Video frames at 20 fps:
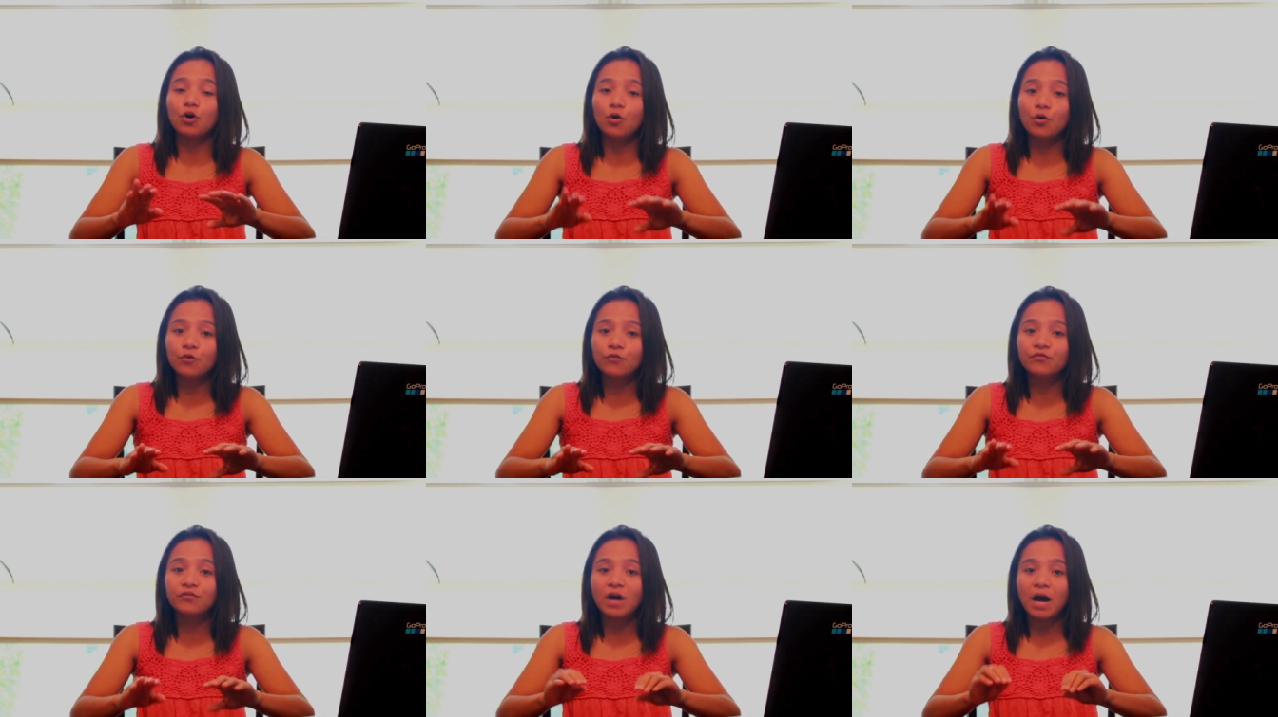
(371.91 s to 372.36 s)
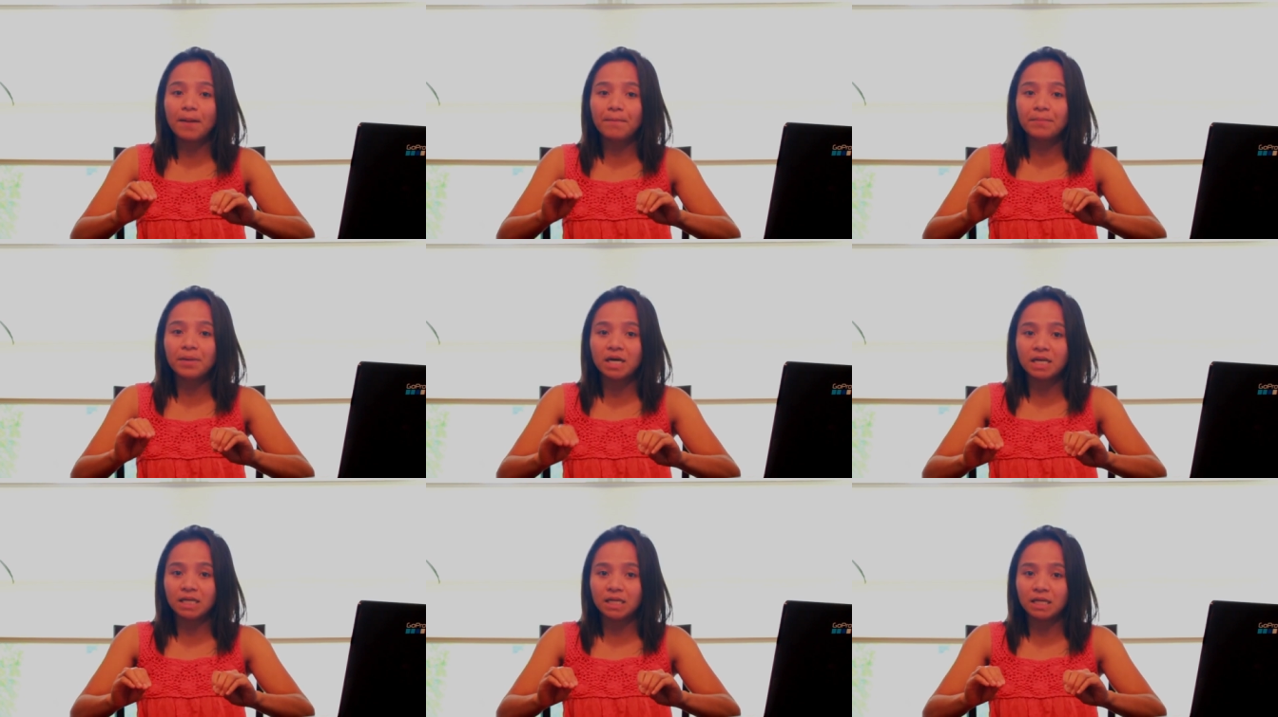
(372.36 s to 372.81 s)
of
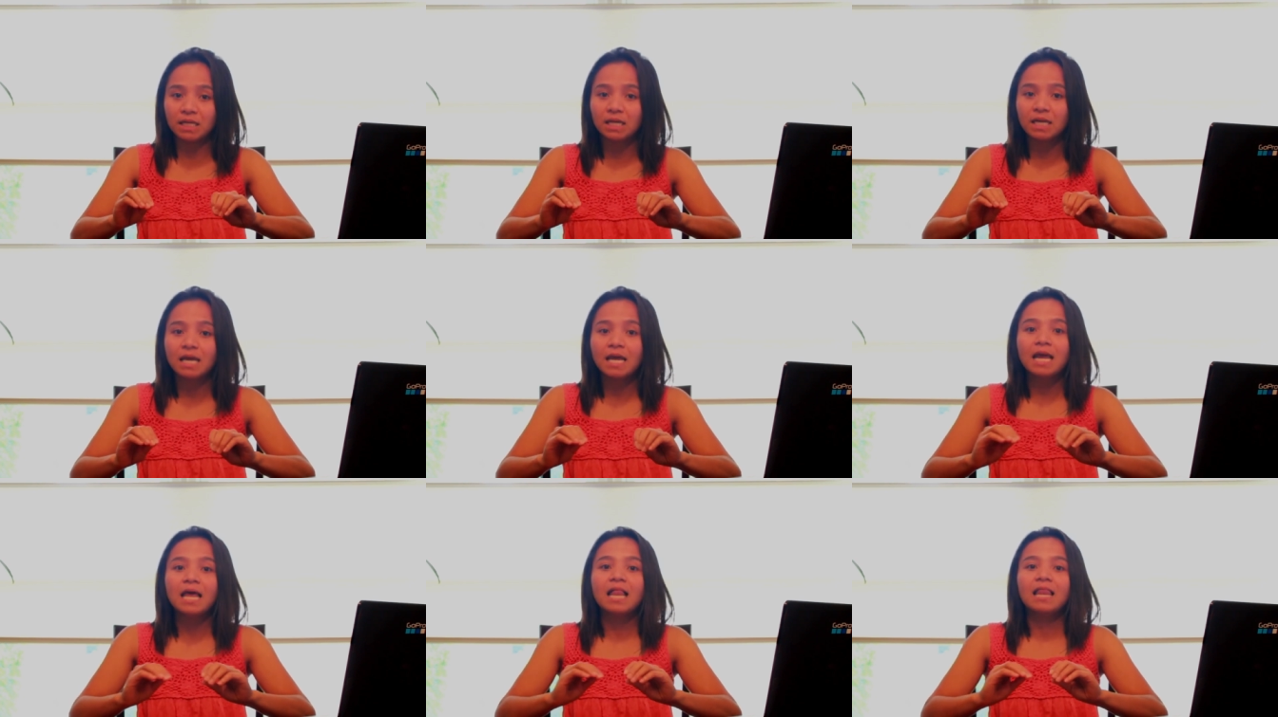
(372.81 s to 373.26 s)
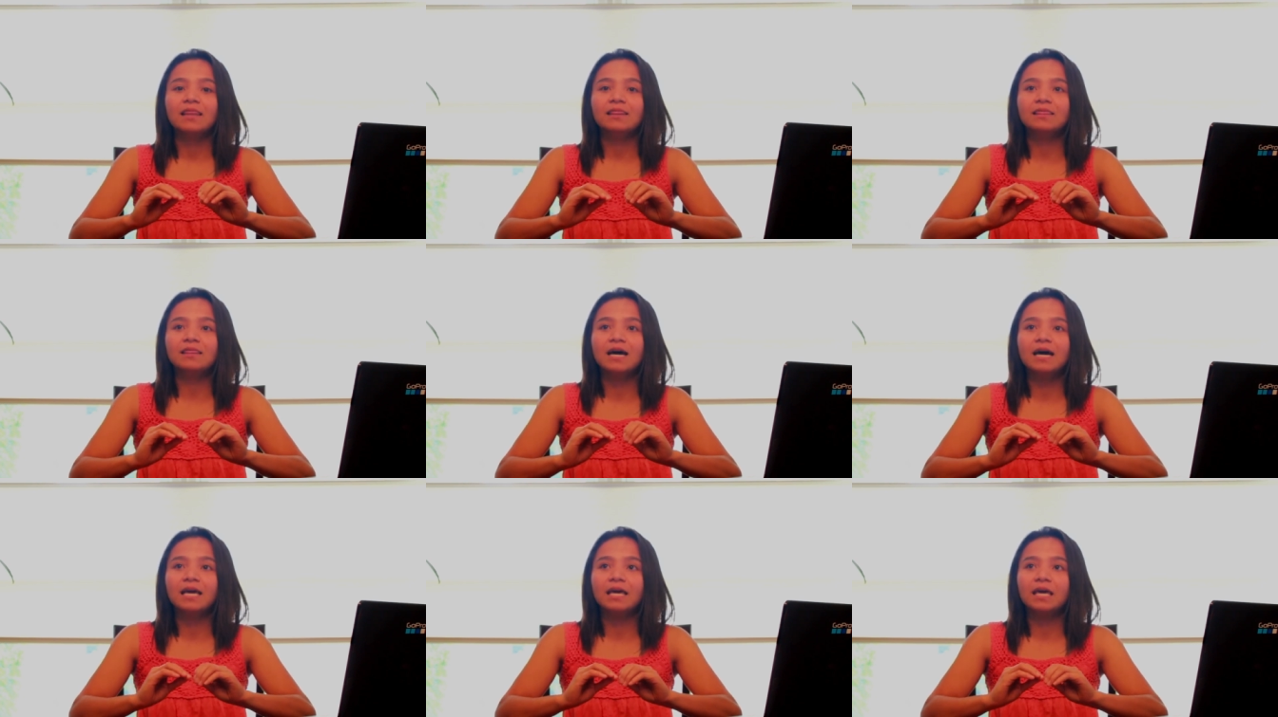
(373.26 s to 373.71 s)
money
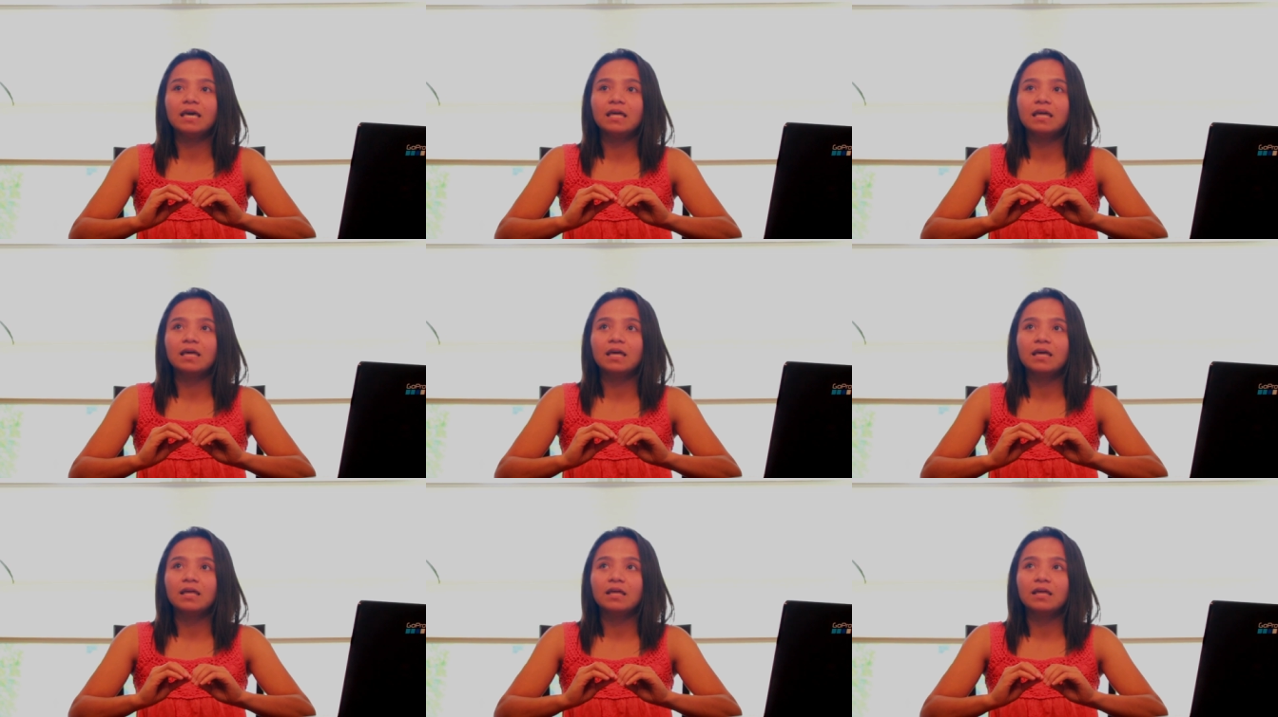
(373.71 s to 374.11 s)
like